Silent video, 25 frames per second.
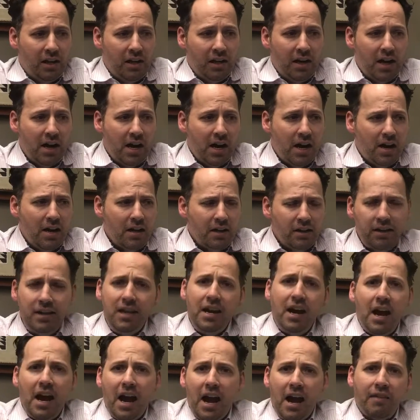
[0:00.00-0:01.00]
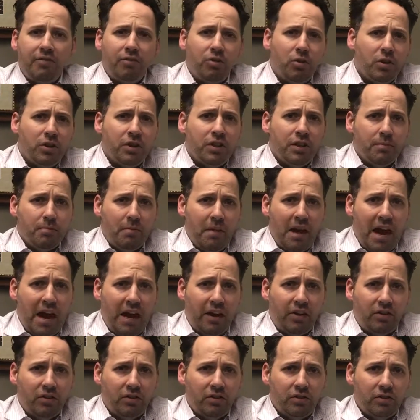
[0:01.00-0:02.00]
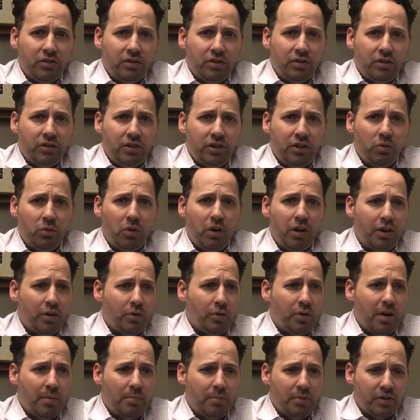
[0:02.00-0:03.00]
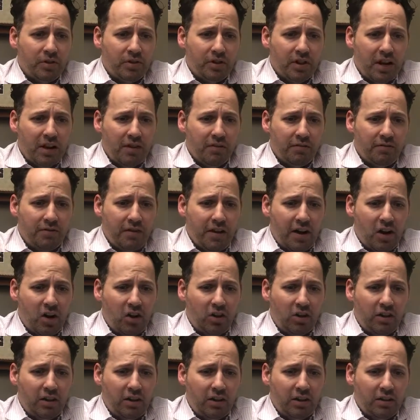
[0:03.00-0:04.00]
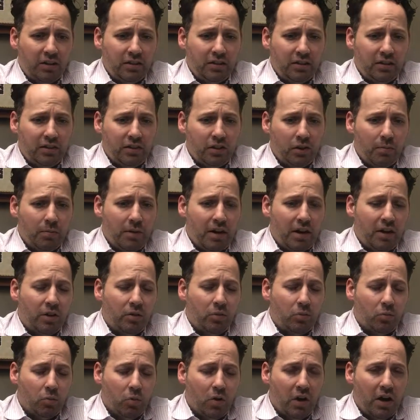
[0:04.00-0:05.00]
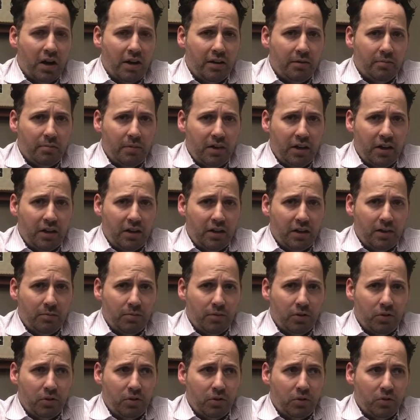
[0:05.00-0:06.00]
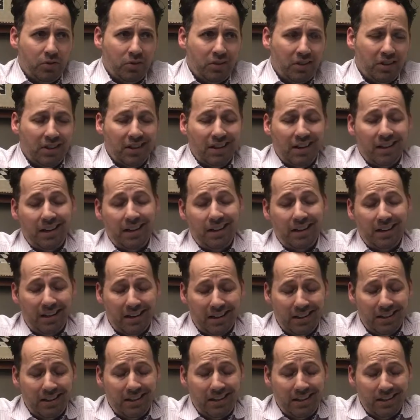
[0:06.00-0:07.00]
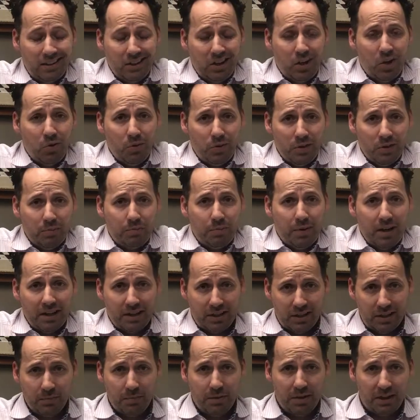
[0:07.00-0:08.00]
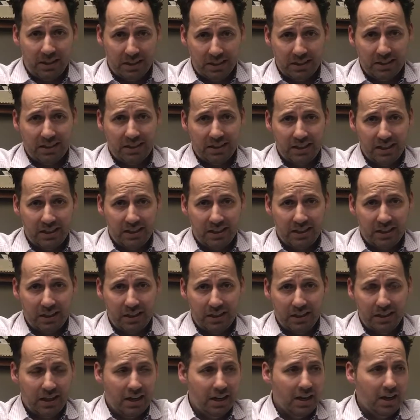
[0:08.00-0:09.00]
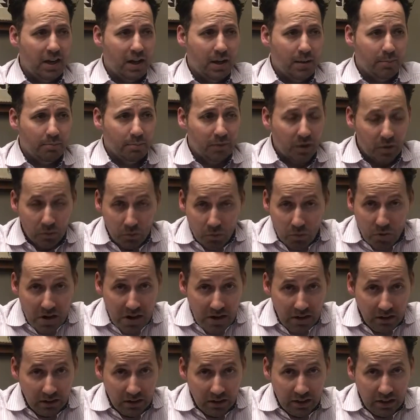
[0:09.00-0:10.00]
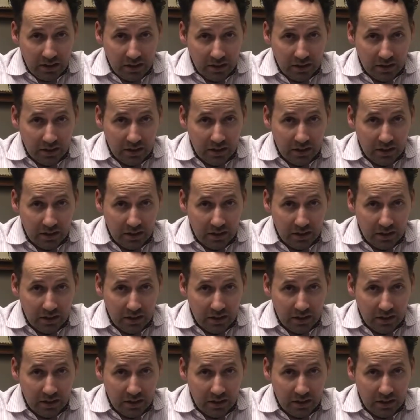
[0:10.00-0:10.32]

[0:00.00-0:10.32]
Yeah, of course it matters. You want to represent fairly no matter what medium you're using, and it's always best to be consistent. But really,